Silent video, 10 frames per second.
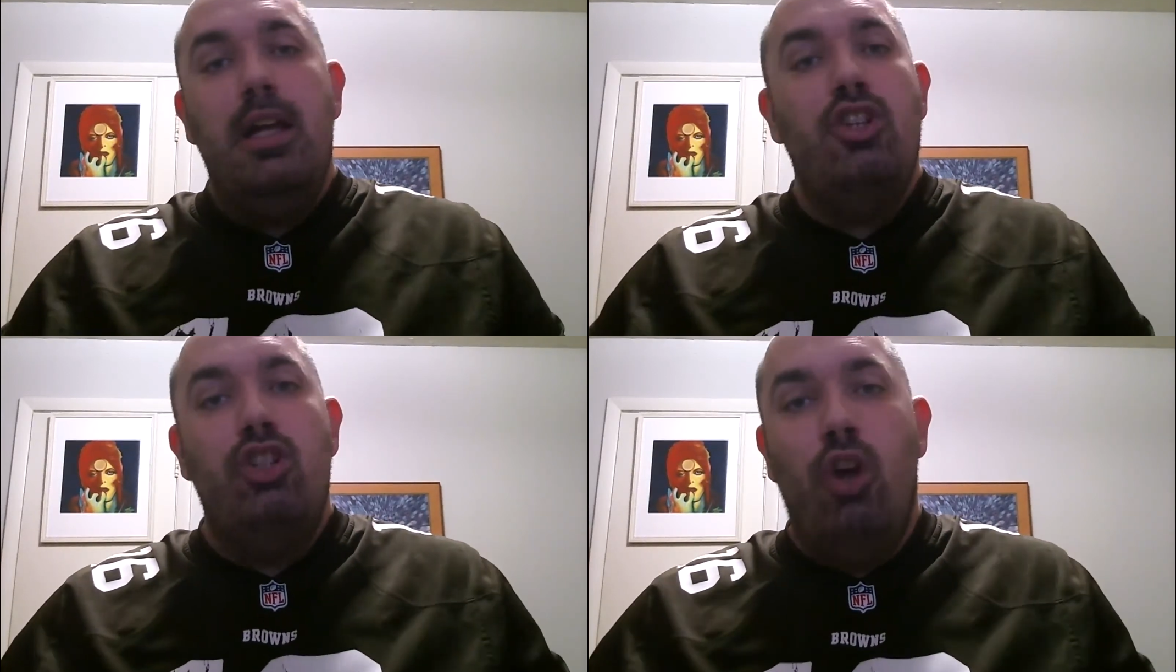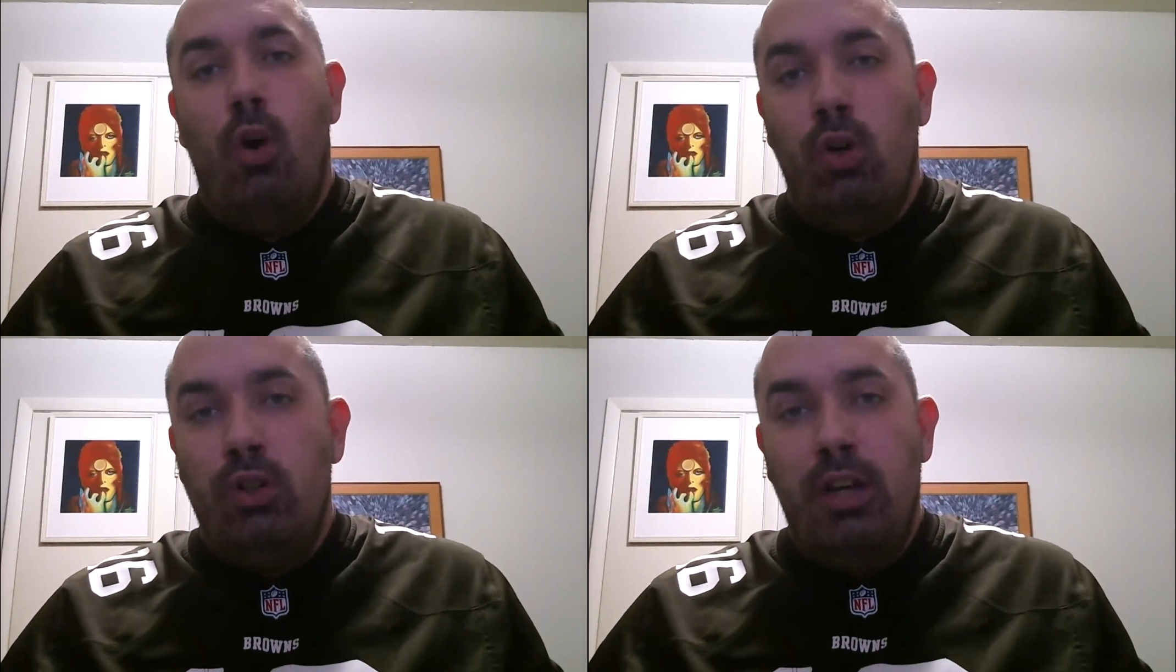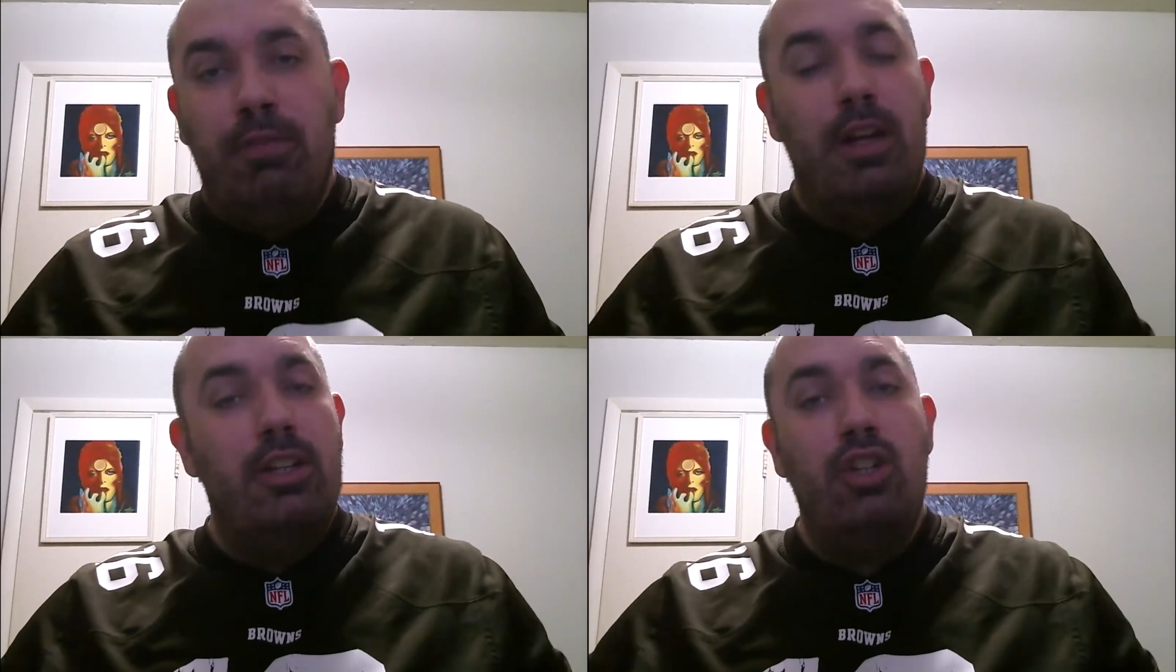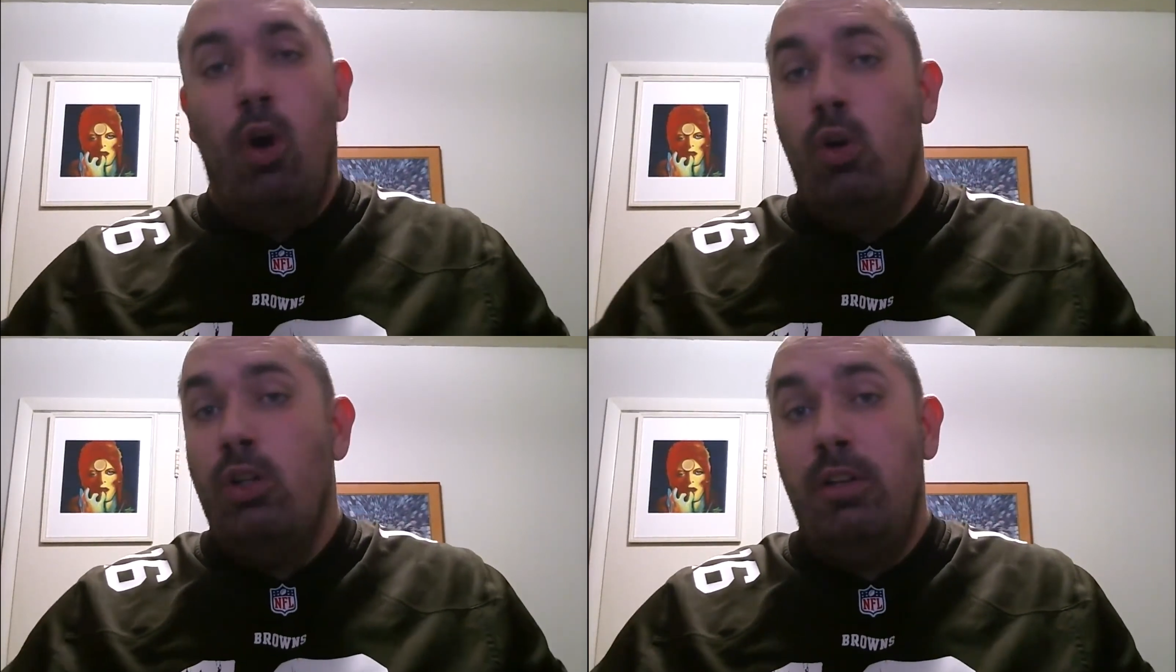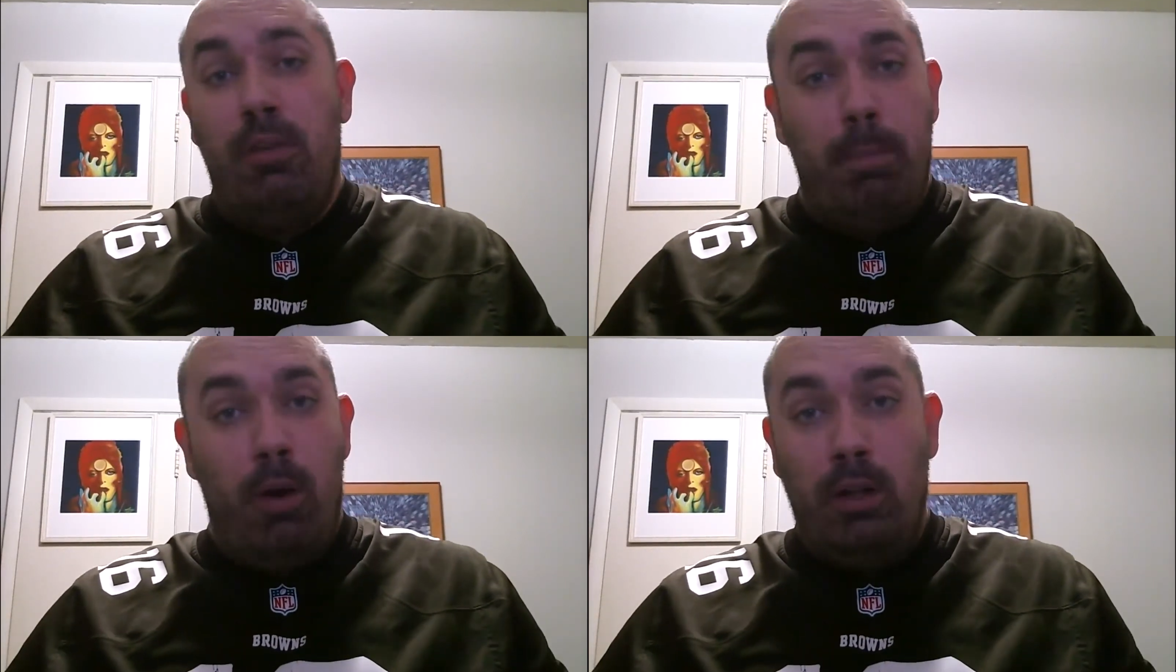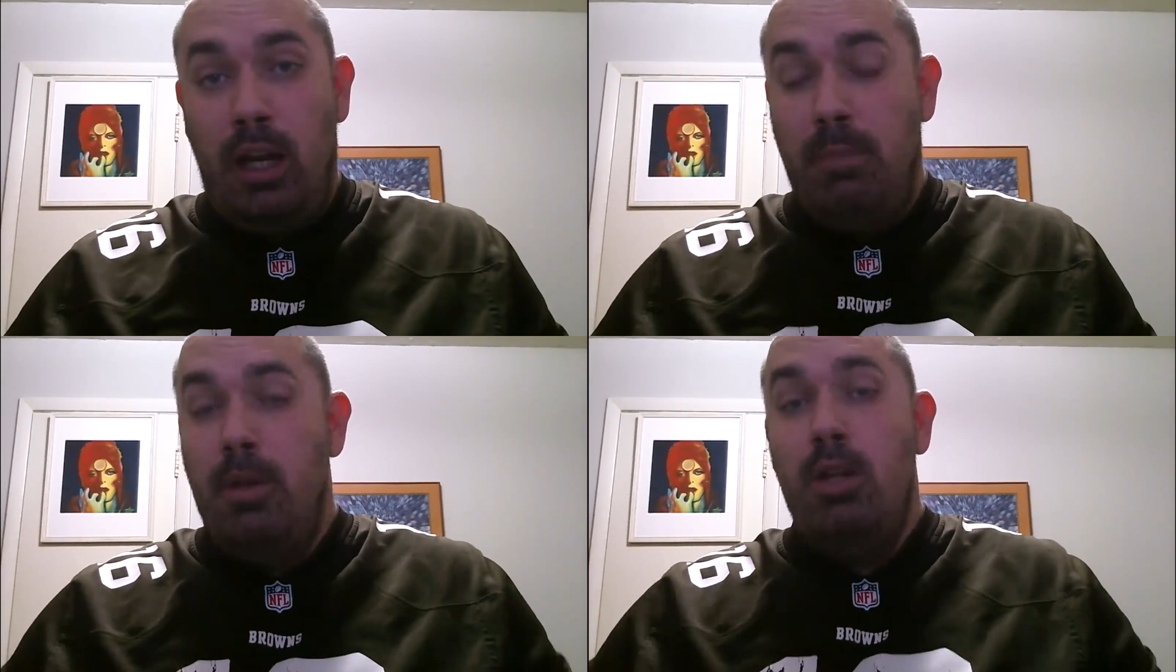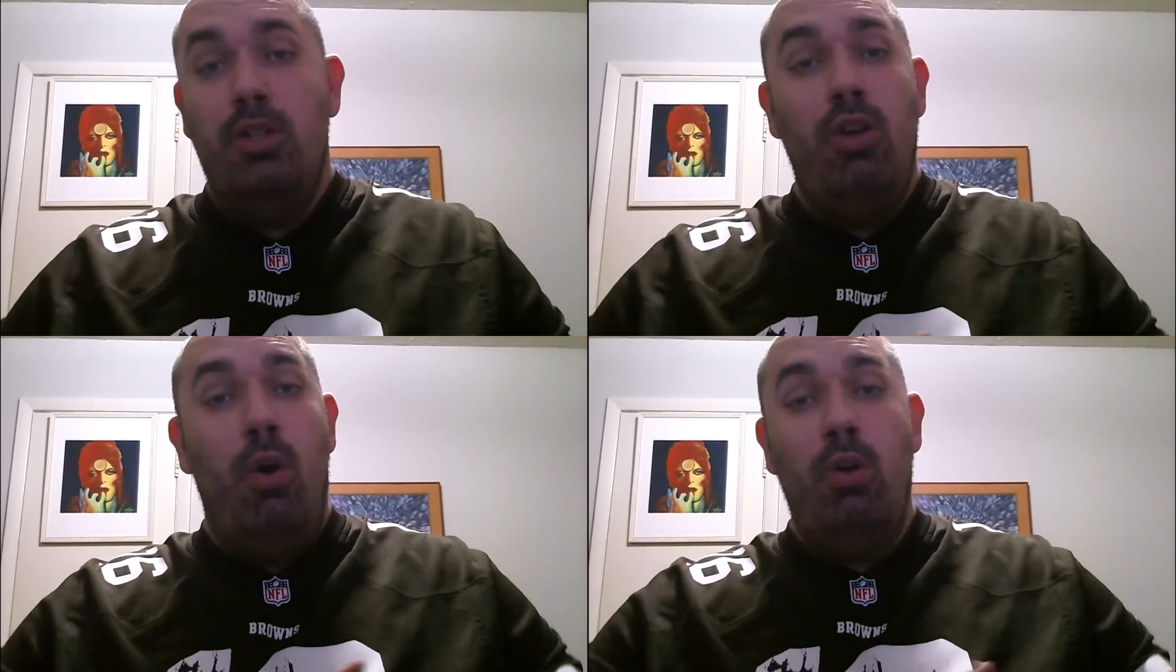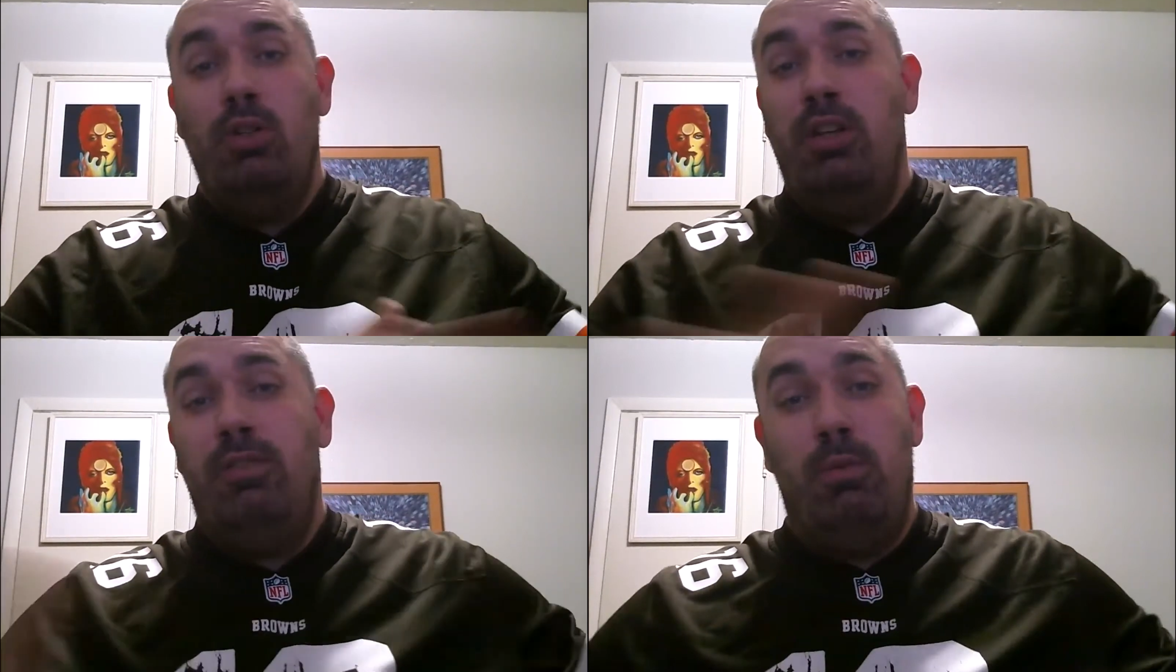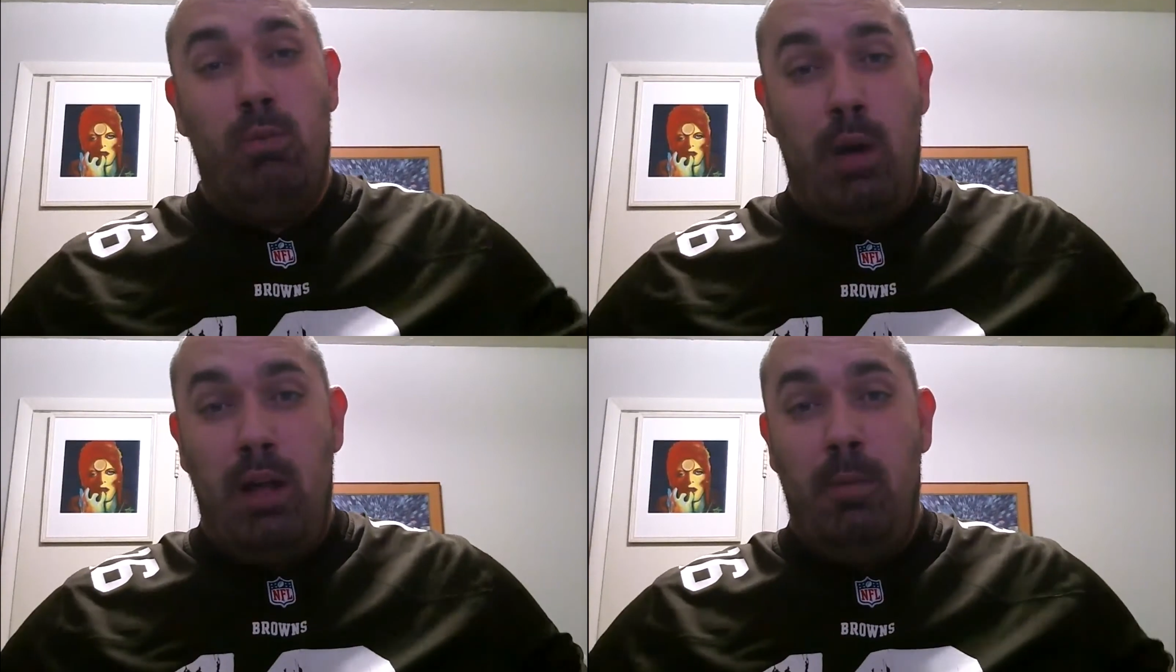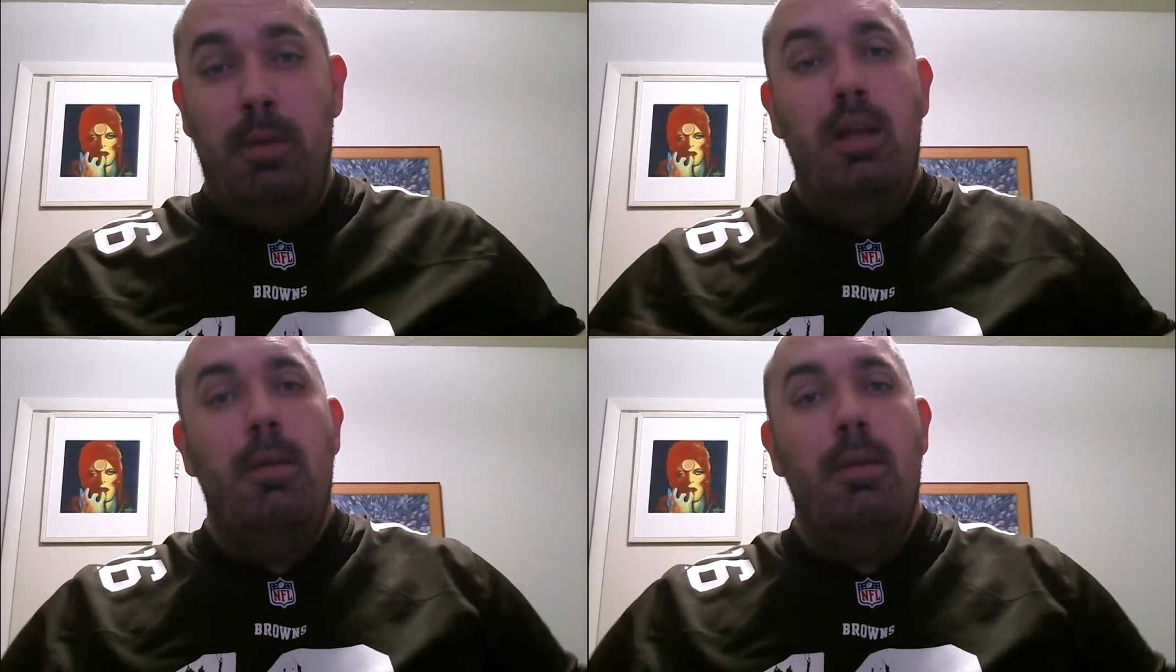Total different ball game, total different realm.